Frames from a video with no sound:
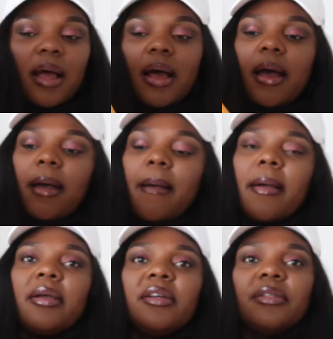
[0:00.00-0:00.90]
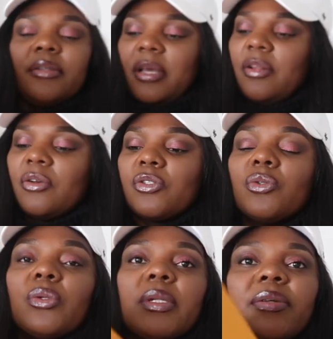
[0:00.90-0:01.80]
uh, and
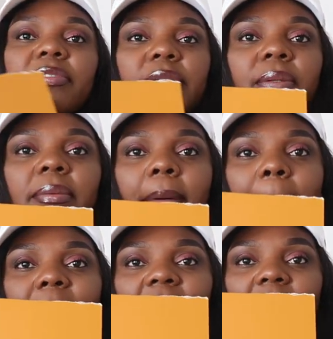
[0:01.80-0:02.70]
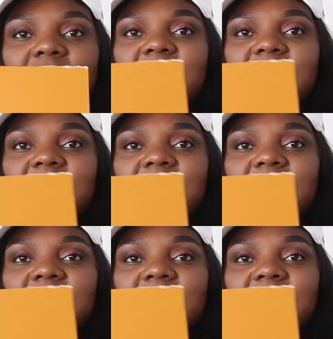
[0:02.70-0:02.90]
also the Louis Vuitton box